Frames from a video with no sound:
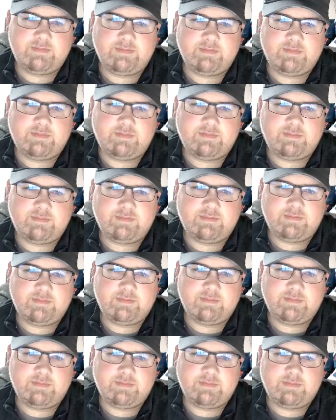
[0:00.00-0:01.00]

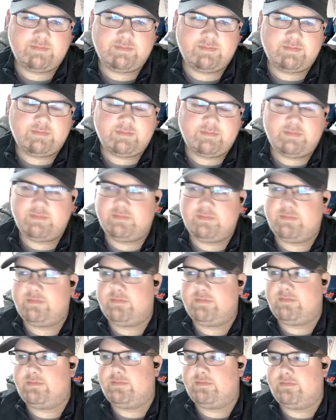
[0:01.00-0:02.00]

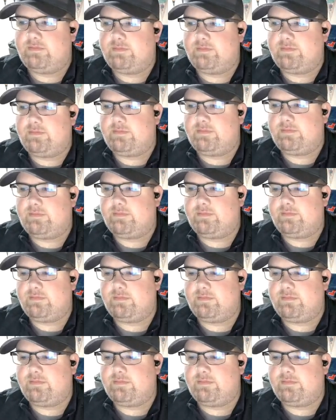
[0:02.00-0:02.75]
(not speaking)